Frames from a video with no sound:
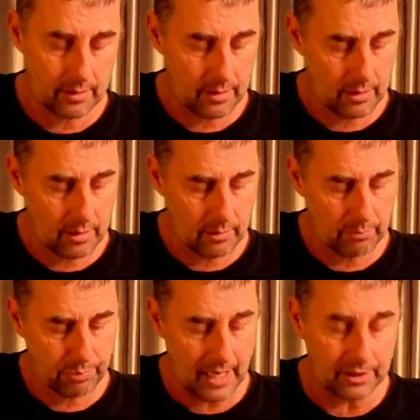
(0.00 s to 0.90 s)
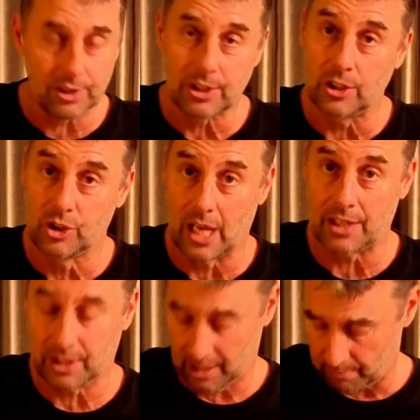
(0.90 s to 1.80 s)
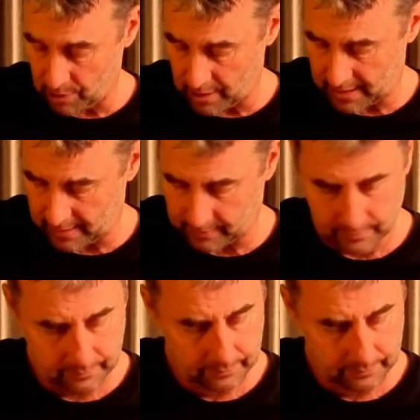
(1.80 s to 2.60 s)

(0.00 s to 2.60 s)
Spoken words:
Practice it just in the minor.